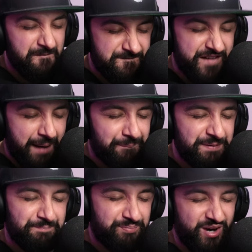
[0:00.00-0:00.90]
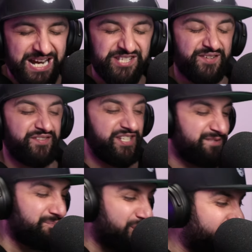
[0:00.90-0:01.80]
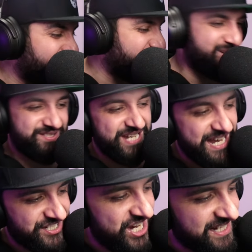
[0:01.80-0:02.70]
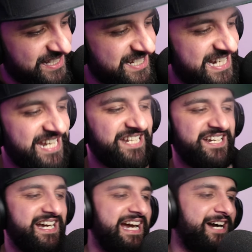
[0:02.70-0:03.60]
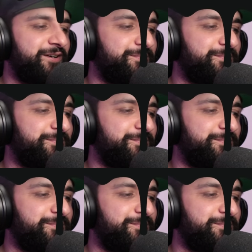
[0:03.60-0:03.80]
vapid brains of these morons. Check this idiot out,